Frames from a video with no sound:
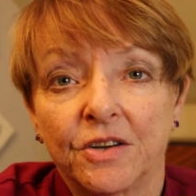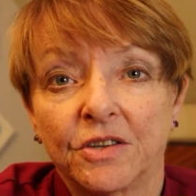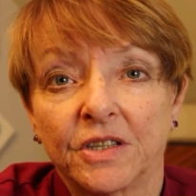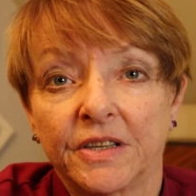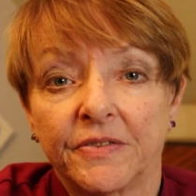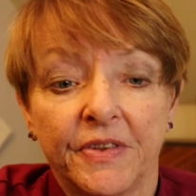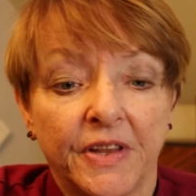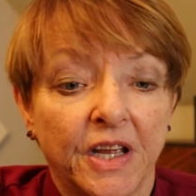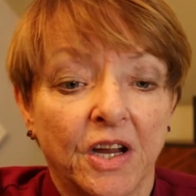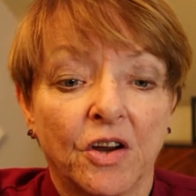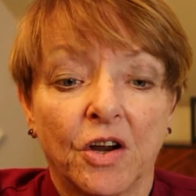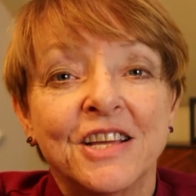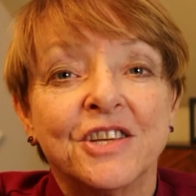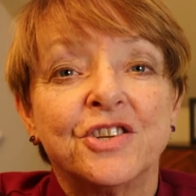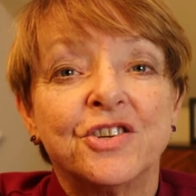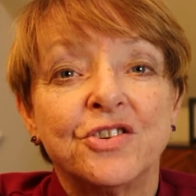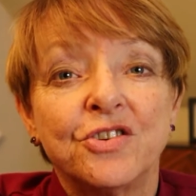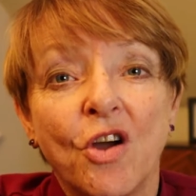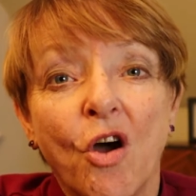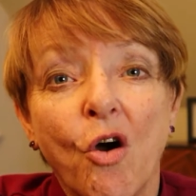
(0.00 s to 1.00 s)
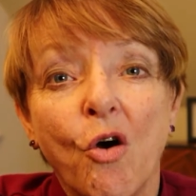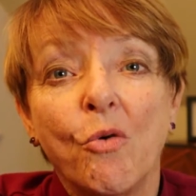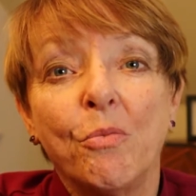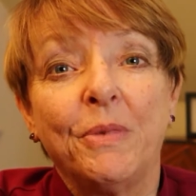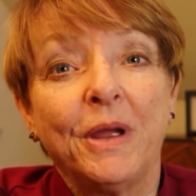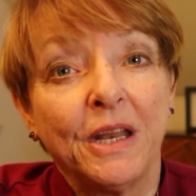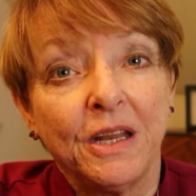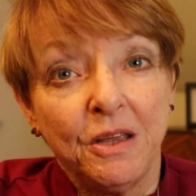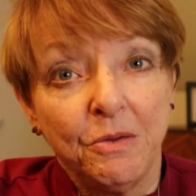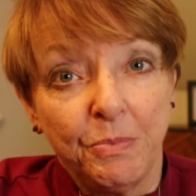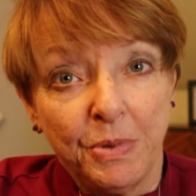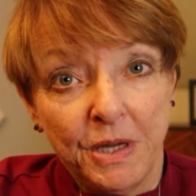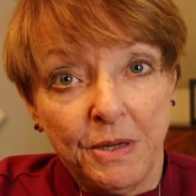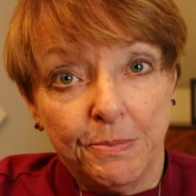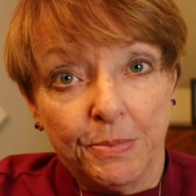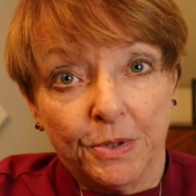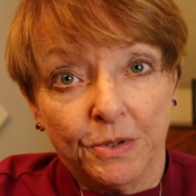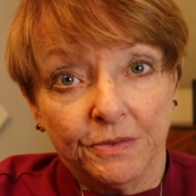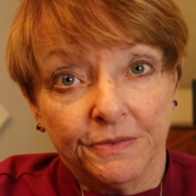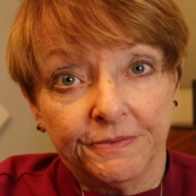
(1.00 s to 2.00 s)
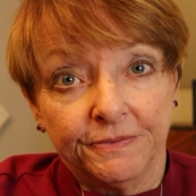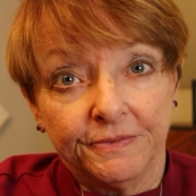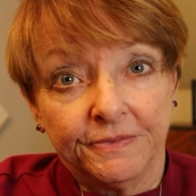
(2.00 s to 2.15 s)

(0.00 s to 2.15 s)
are living there. So many people